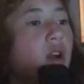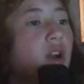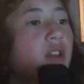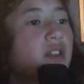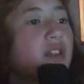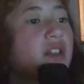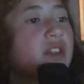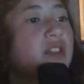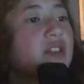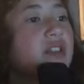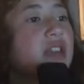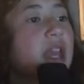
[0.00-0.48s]

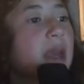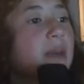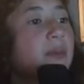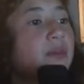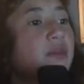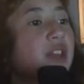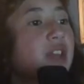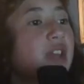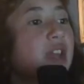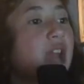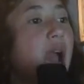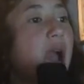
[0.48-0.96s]
The
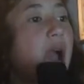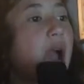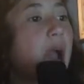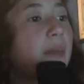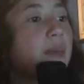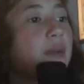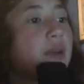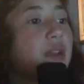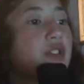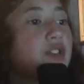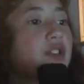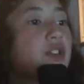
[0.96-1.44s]
same thing
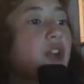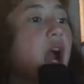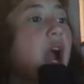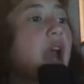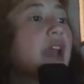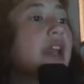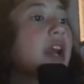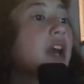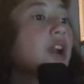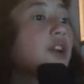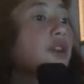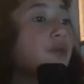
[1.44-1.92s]
happens.
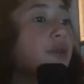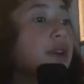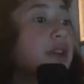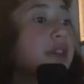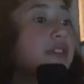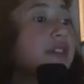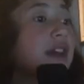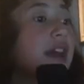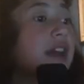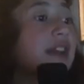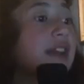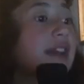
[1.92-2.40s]
I gotta
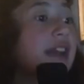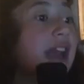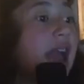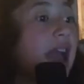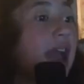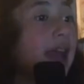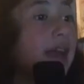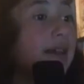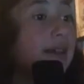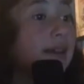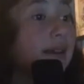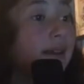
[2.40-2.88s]
reset
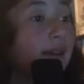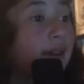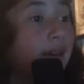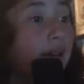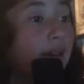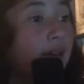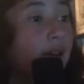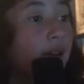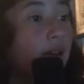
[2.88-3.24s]
again.